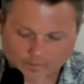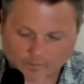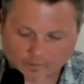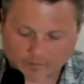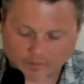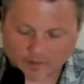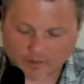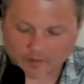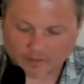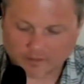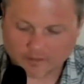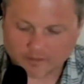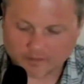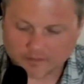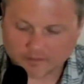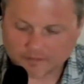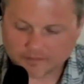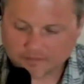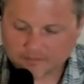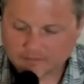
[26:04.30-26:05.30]

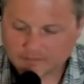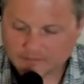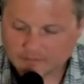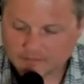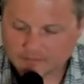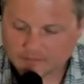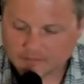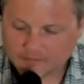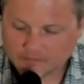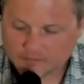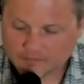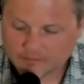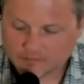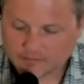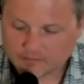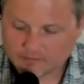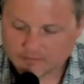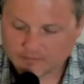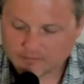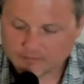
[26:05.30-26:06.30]

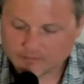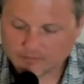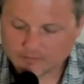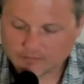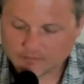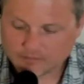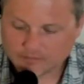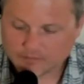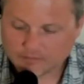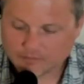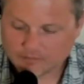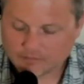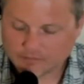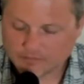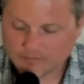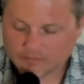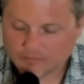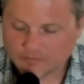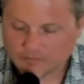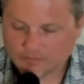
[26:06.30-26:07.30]

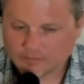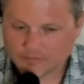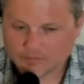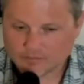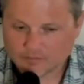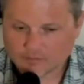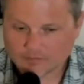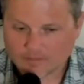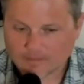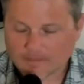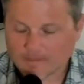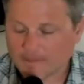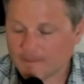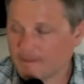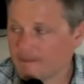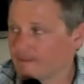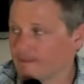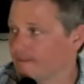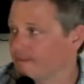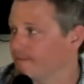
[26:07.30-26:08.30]

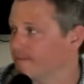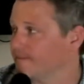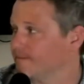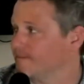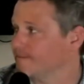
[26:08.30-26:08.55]
This person isn't speaking.